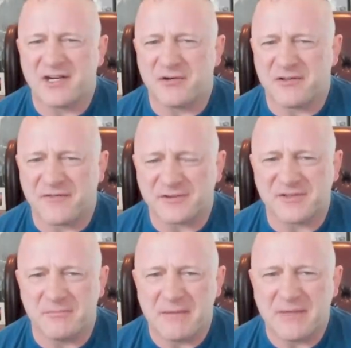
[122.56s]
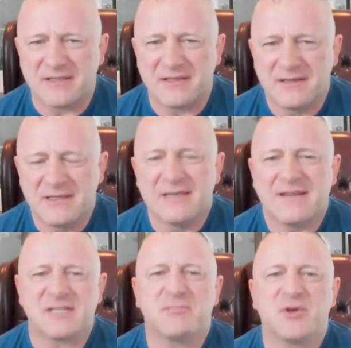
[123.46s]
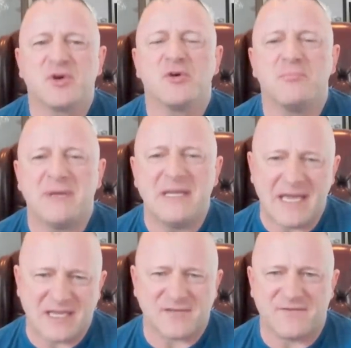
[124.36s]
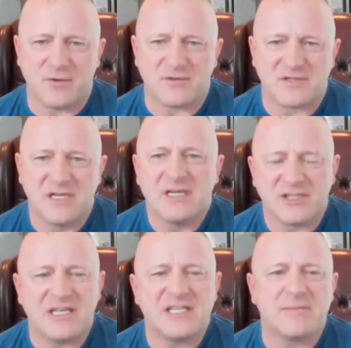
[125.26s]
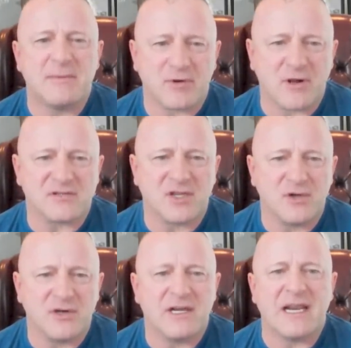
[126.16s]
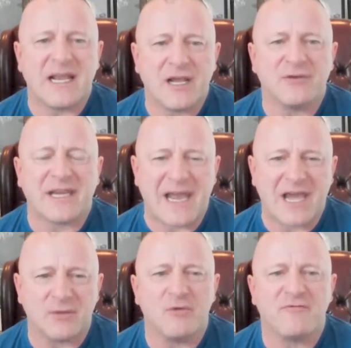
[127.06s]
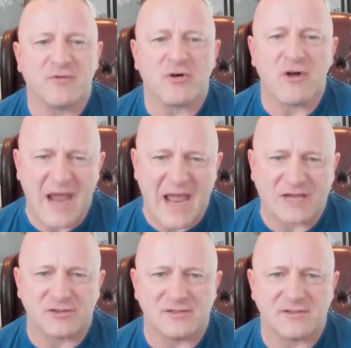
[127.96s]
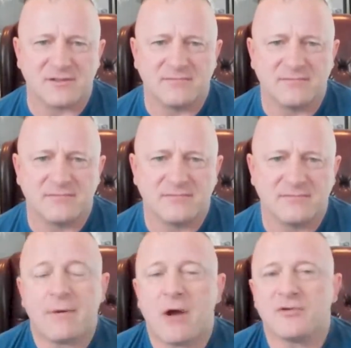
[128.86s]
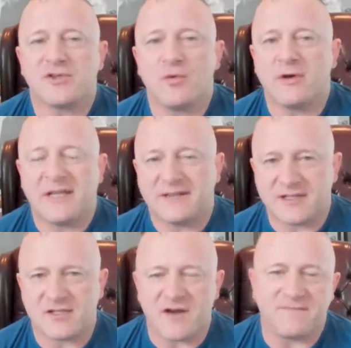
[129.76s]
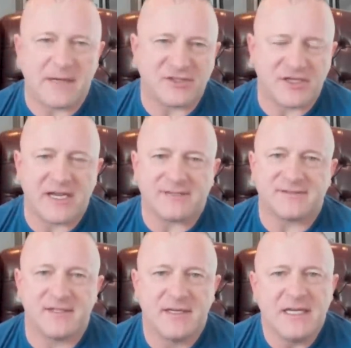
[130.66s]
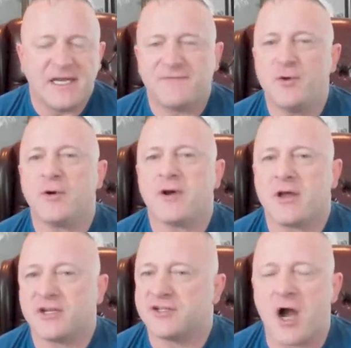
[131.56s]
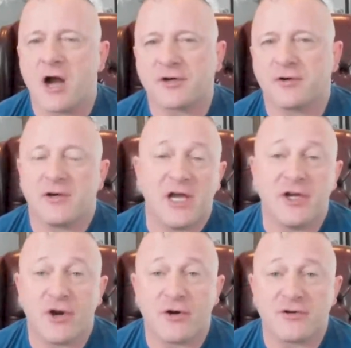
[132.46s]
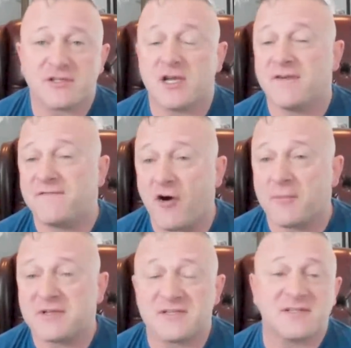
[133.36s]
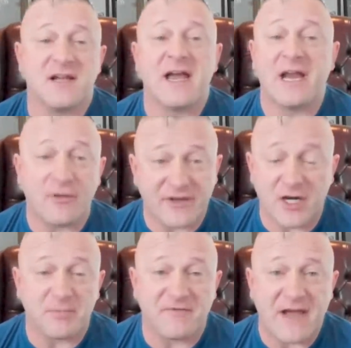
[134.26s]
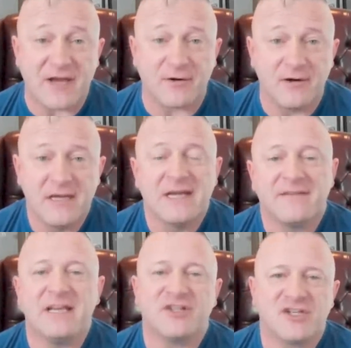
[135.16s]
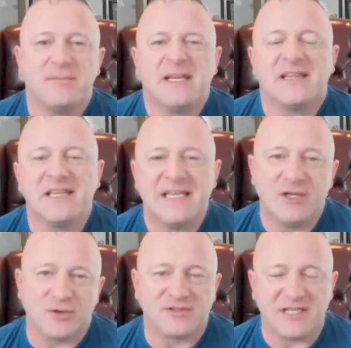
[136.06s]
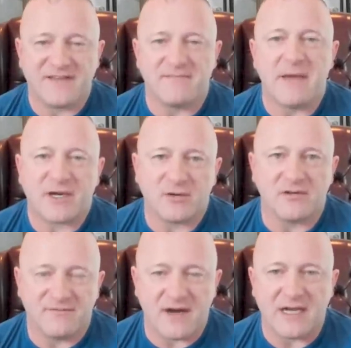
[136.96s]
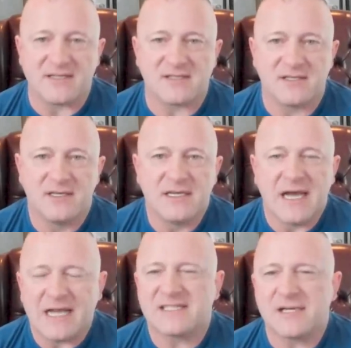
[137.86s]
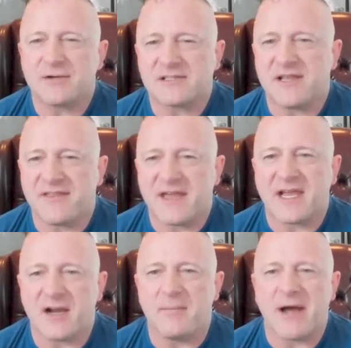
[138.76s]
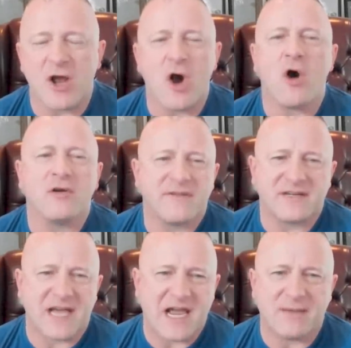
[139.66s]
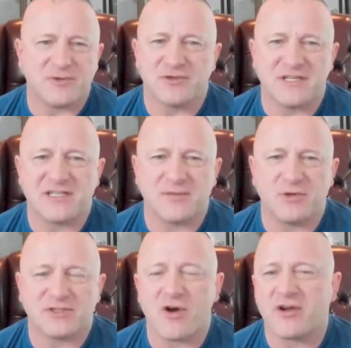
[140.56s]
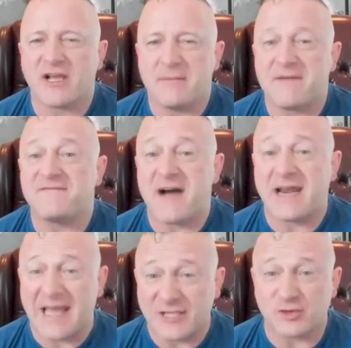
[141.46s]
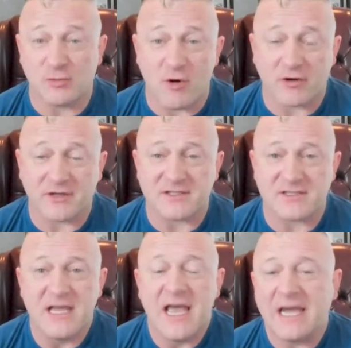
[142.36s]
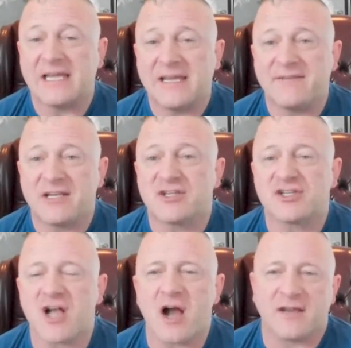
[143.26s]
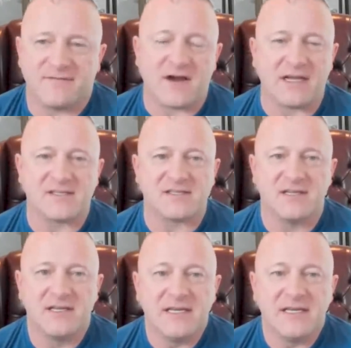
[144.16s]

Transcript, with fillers: under the First Amendment. That's pure BS, folks. She needs to be prosecuted and held accountable for her actions. Now, I also want to get this off my chest. If you are not a doctor, a nurse, a pharmacist, a healthcare provider, then it should be illegal to give medical advice. I seriously think about all of the times you see someone talking about financial markets and giving stock advice.